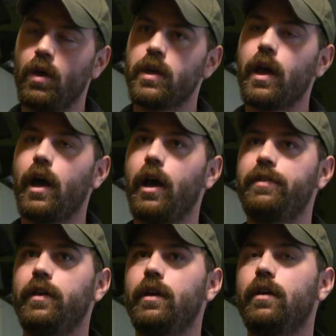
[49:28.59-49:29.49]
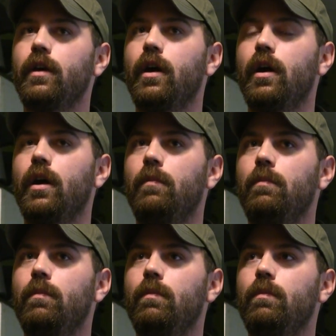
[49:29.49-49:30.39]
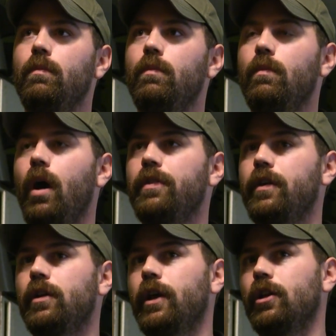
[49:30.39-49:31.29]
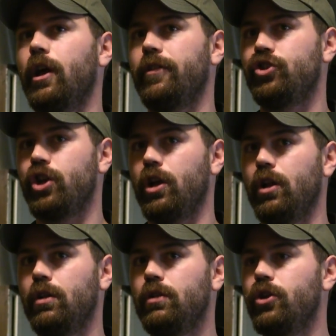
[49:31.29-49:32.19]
Yeah, I think um, I think like a lot of the shell